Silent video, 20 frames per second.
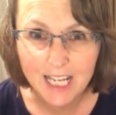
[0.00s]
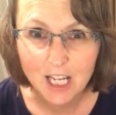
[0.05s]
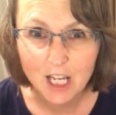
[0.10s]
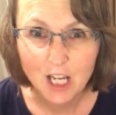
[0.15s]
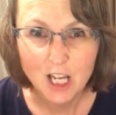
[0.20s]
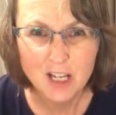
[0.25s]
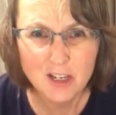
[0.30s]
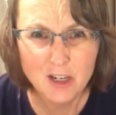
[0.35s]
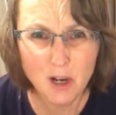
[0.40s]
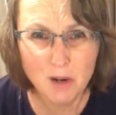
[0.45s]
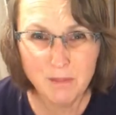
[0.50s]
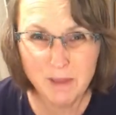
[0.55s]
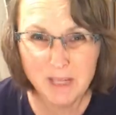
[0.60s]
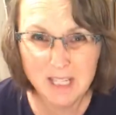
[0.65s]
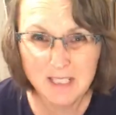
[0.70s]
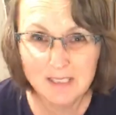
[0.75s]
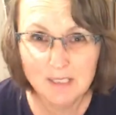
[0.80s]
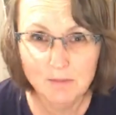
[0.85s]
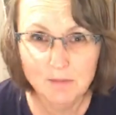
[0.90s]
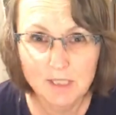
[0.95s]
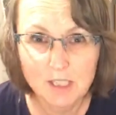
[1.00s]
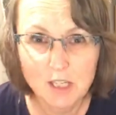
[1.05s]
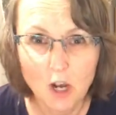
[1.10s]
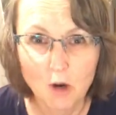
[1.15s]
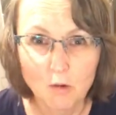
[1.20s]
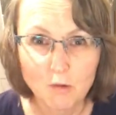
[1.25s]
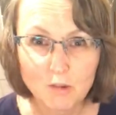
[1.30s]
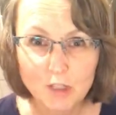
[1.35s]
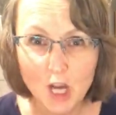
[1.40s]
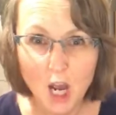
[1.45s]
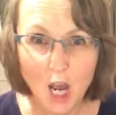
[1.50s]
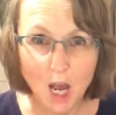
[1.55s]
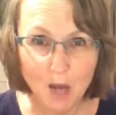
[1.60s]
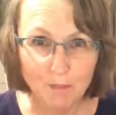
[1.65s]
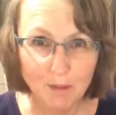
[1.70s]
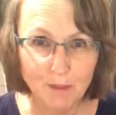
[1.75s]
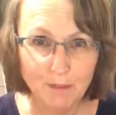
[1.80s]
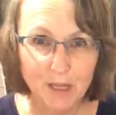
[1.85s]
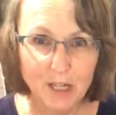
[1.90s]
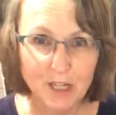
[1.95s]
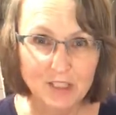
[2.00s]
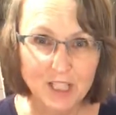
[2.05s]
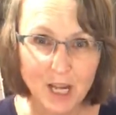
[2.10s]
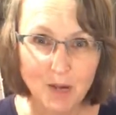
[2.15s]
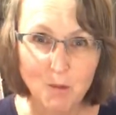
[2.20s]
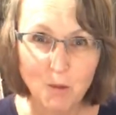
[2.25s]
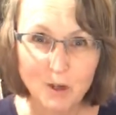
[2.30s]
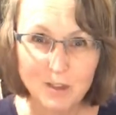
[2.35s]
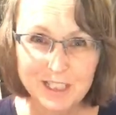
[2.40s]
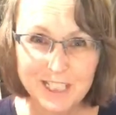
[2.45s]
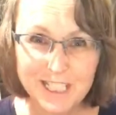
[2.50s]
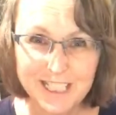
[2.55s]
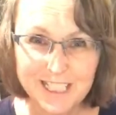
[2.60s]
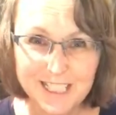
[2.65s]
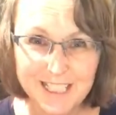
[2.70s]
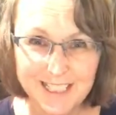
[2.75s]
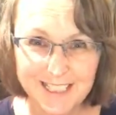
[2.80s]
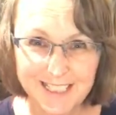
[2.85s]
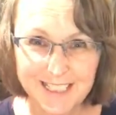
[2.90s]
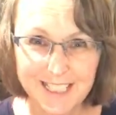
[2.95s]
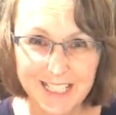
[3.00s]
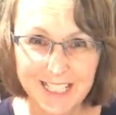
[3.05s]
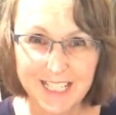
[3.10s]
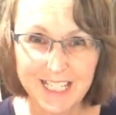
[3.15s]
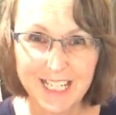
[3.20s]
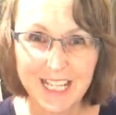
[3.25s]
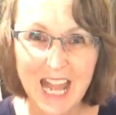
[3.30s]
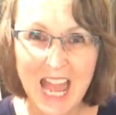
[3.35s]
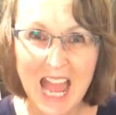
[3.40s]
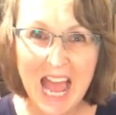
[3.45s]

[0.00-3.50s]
not because it was cold, but because I wanted to see